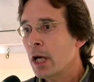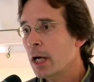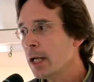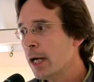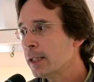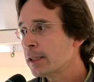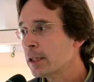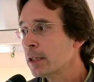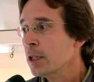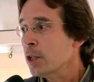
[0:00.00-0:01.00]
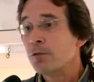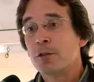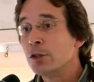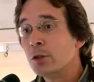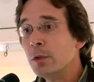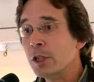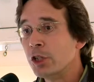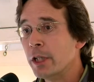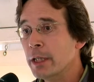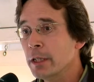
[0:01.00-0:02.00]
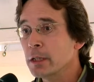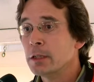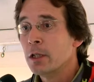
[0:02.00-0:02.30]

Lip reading: I'll ask for sewage data